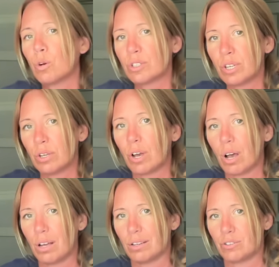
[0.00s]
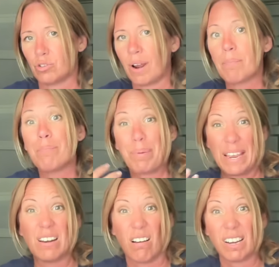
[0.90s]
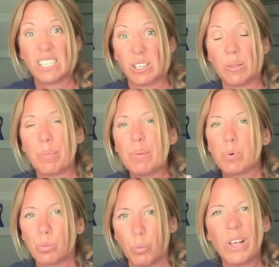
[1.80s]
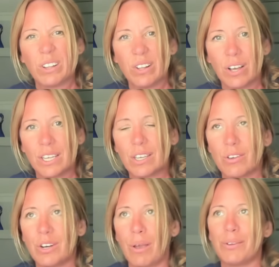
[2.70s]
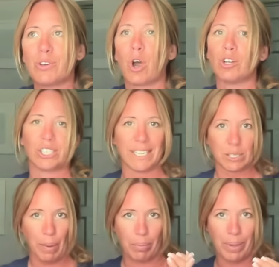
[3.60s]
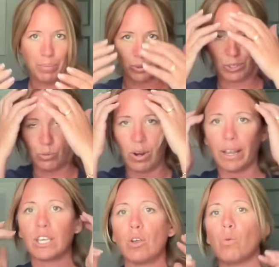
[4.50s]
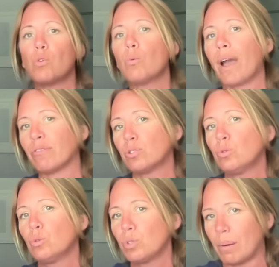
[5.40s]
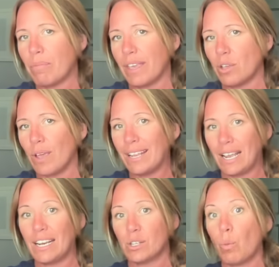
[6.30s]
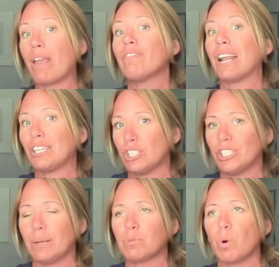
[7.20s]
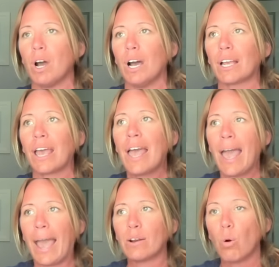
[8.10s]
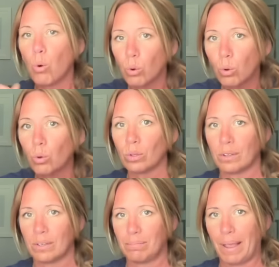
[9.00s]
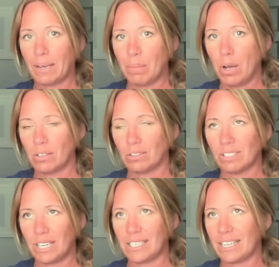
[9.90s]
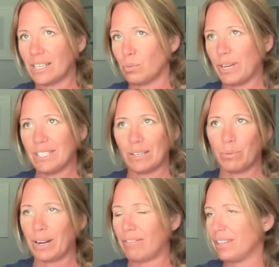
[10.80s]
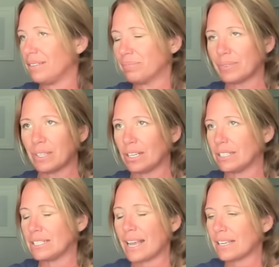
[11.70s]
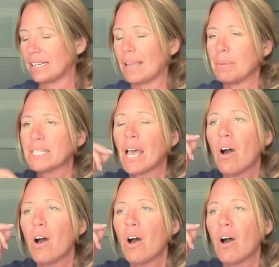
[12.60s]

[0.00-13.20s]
got to try and be nice so that people will like you. You can't just expect people to like you. You have to do something. It's the way relationships work. And all Meghan Markle, Sussex, Windsor, whatever the goodness heck your name is,